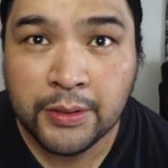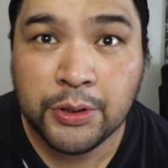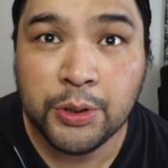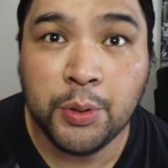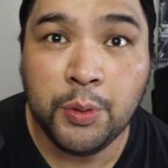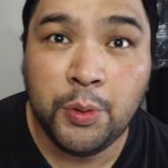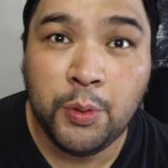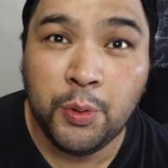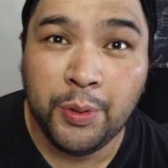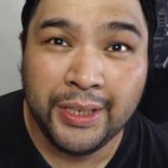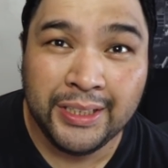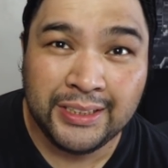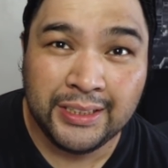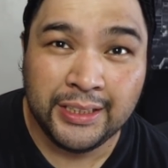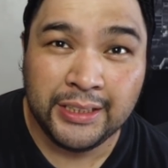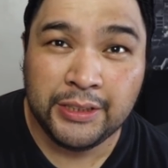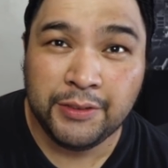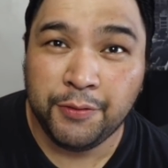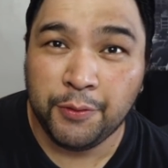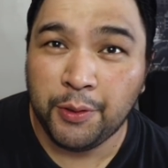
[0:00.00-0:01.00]
So who is
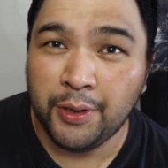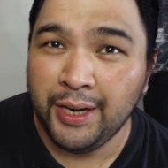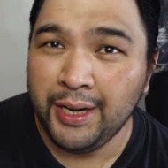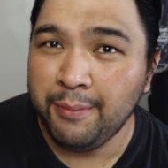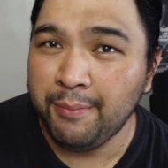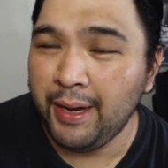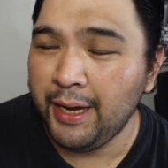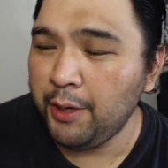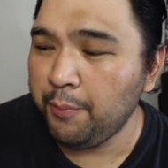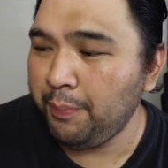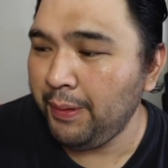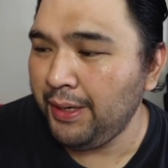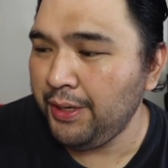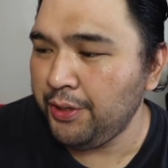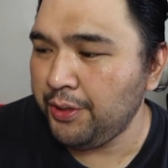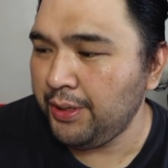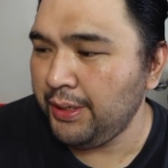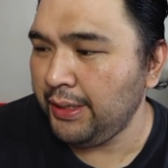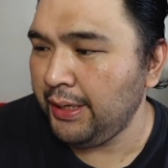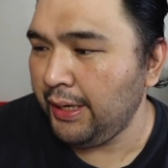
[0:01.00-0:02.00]
this for? In my
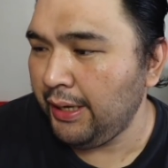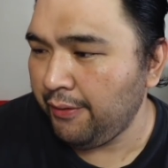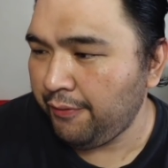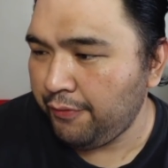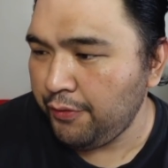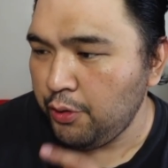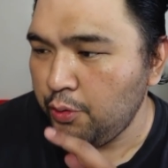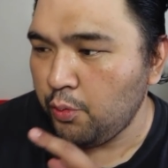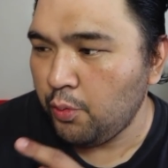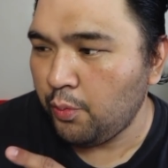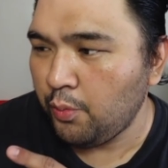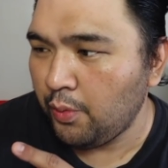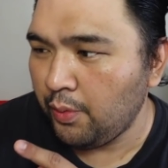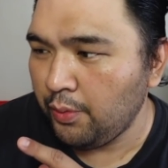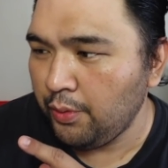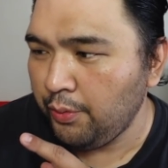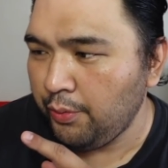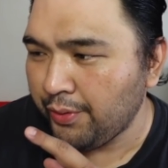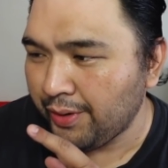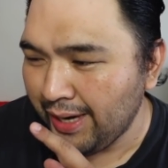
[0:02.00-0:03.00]
opinion, if you
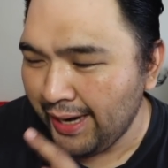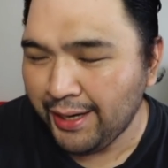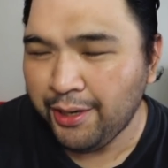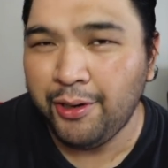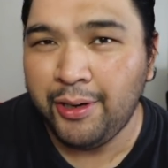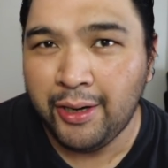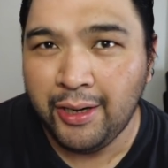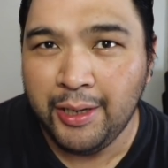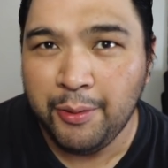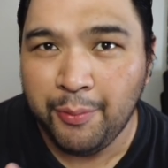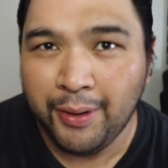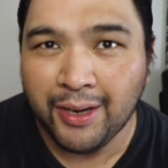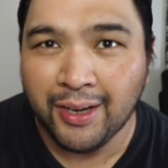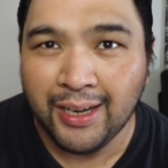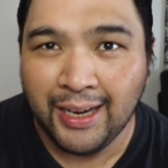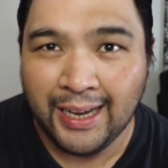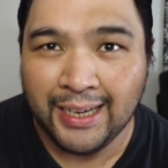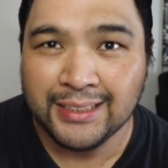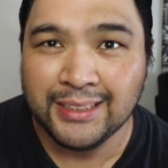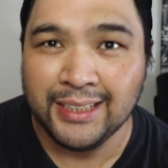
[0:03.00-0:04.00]
regularly wear
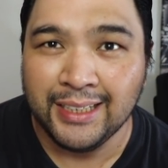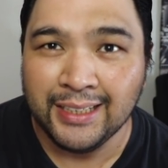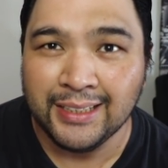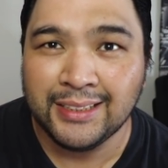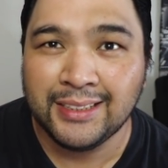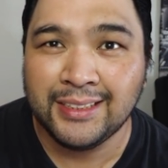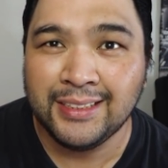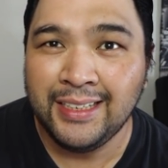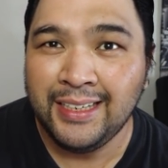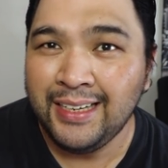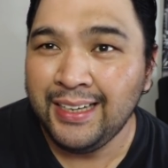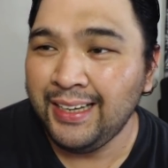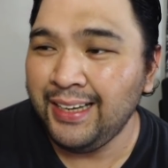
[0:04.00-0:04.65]
glasses